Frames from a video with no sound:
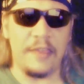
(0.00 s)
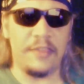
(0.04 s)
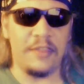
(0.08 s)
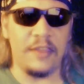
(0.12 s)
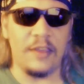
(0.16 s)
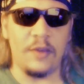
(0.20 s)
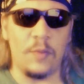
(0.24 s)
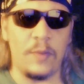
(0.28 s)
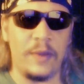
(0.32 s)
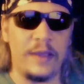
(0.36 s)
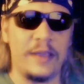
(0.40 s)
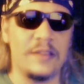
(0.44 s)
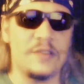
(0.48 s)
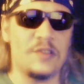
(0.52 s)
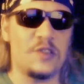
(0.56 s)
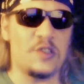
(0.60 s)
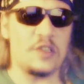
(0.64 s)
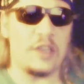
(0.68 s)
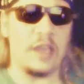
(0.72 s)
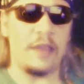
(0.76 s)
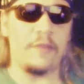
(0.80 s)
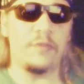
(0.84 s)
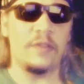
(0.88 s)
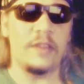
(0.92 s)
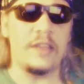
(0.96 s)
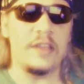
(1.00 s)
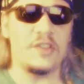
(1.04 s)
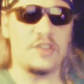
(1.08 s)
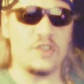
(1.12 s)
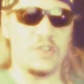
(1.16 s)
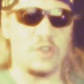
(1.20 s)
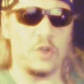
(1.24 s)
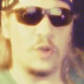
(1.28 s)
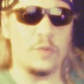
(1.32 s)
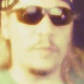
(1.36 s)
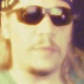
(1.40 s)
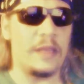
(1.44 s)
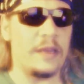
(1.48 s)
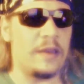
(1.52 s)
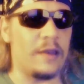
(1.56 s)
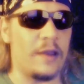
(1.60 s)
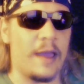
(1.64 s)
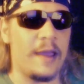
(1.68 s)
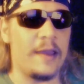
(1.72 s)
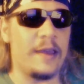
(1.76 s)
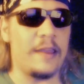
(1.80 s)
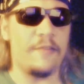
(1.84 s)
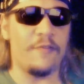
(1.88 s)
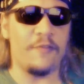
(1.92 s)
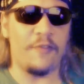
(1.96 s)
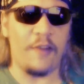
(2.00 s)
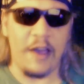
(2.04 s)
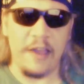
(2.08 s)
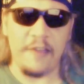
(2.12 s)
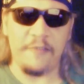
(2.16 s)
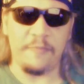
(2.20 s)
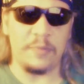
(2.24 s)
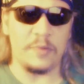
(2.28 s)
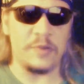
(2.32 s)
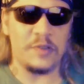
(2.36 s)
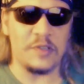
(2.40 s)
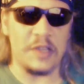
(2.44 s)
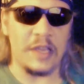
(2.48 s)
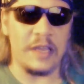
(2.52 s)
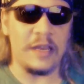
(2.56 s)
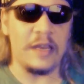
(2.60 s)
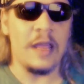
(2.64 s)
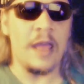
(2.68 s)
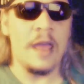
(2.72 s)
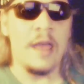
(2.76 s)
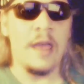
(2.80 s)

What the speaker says: think we can safely assume that 95%